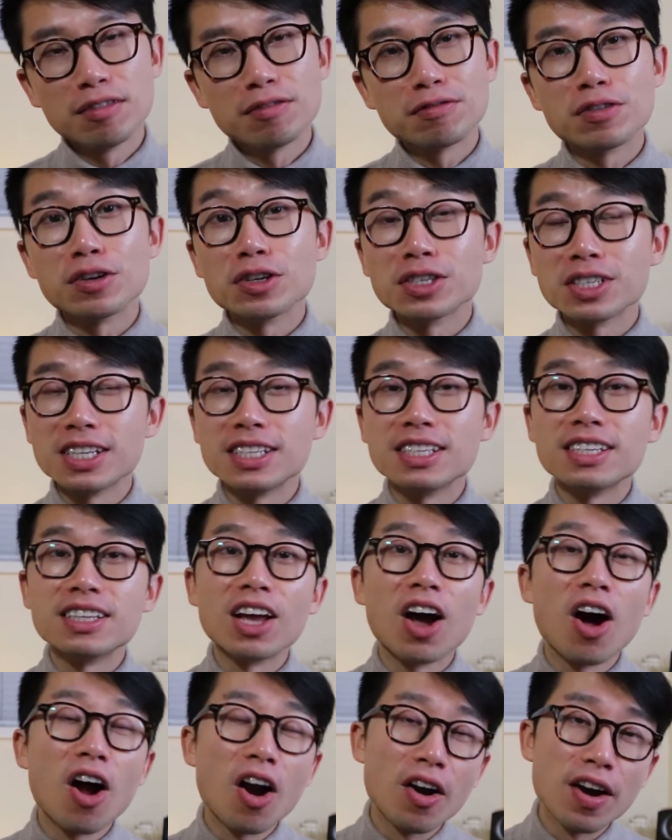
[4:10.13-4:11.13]
versus the
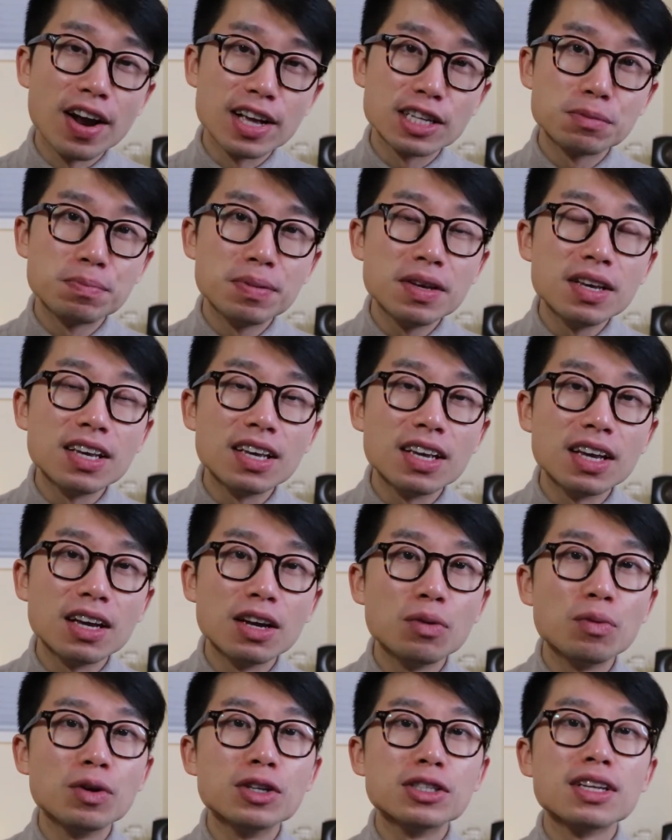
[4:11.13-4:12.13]
RRSP,
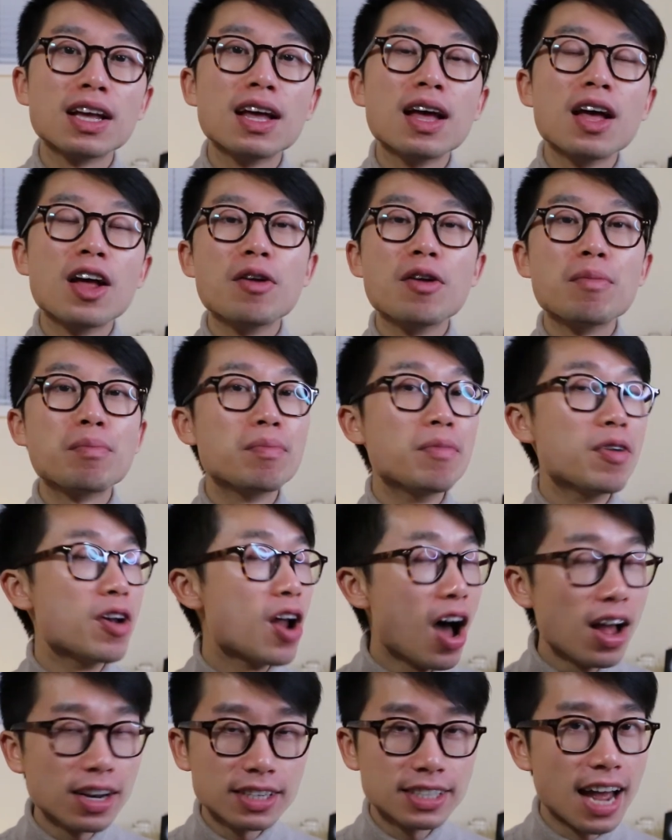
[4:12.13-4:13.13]
it was
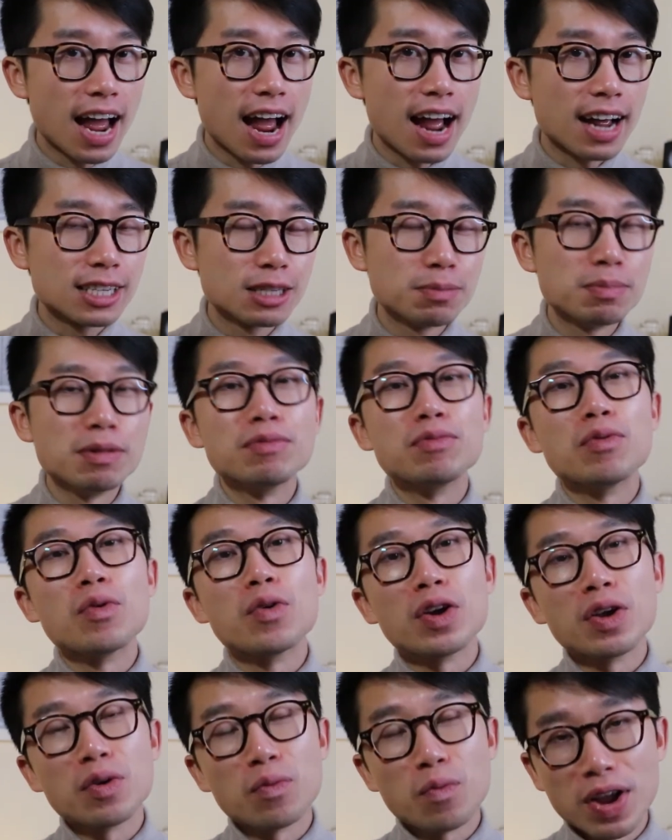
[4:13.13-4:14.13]
not taxed
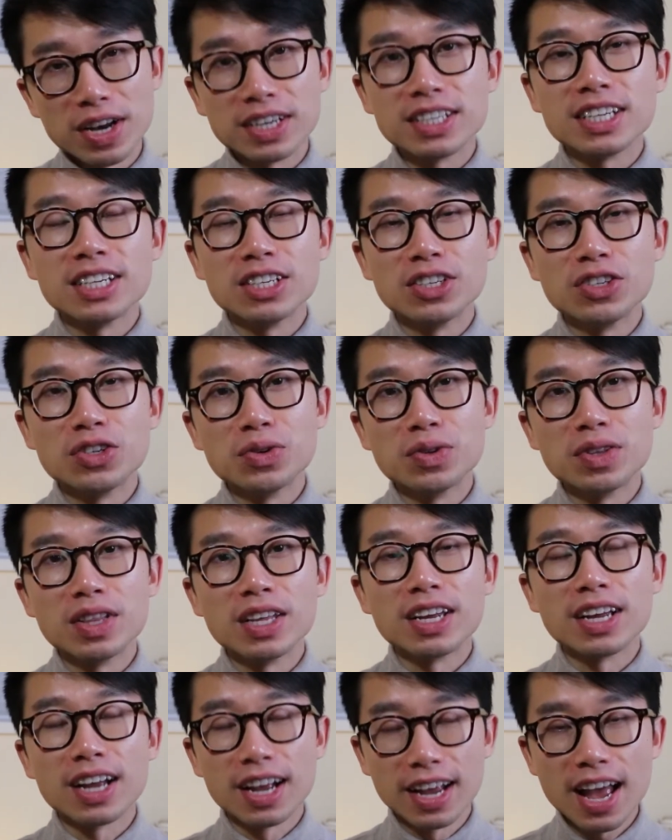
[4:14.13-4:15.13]
before it went into
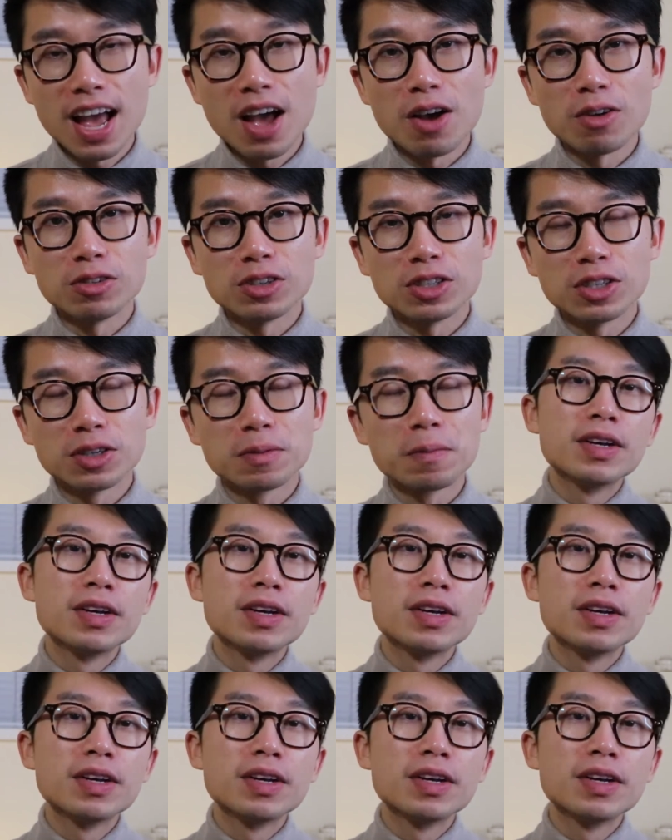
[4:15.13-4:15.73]
the account.